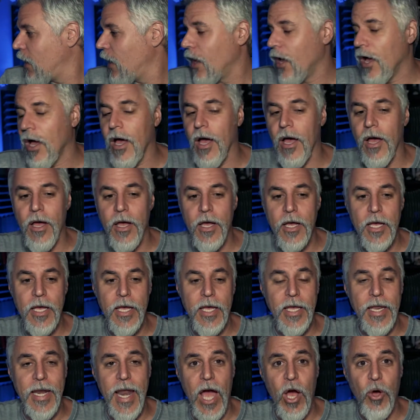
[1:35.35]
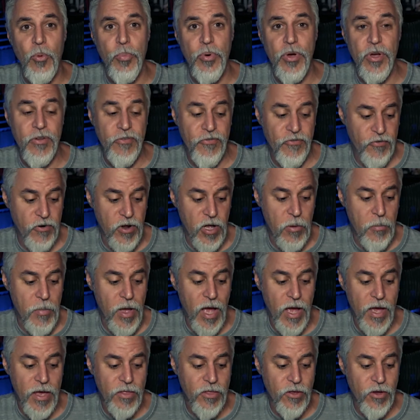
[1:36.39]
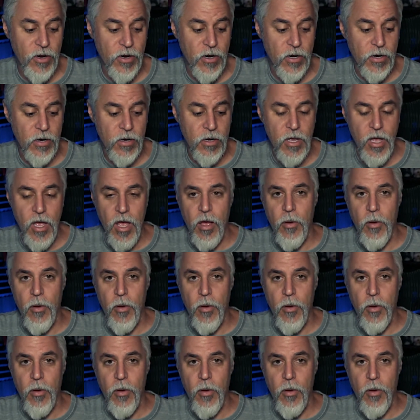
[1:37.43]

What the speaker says: an output from either